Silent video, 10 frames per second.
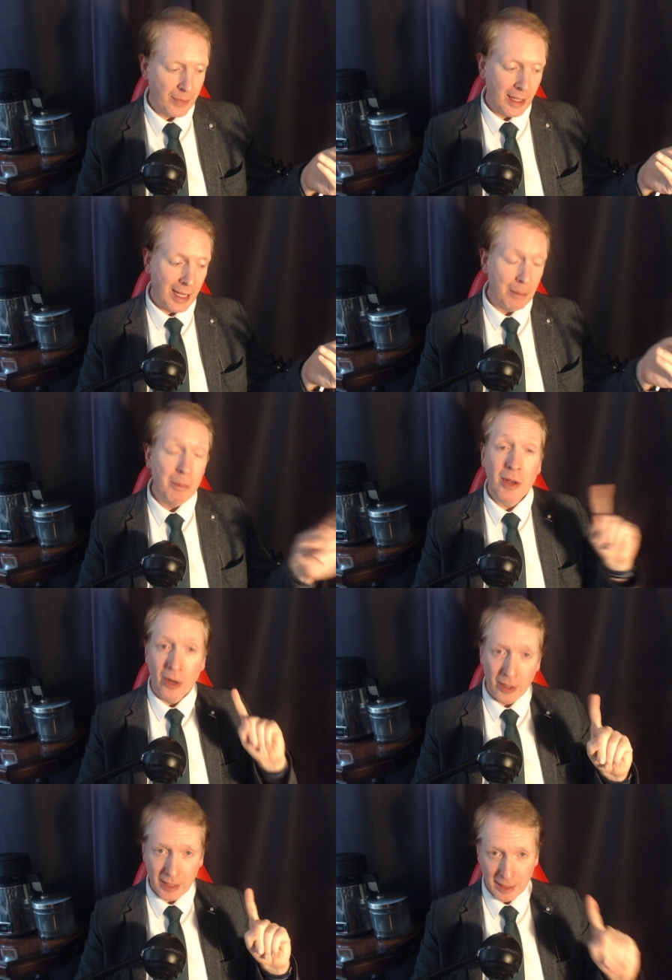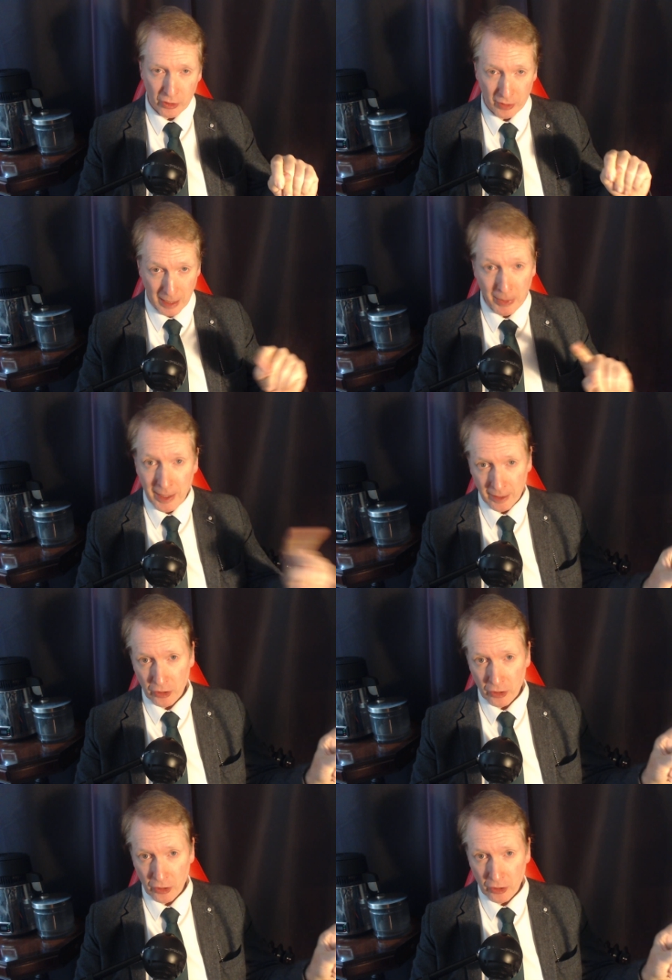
I'm not a, a paying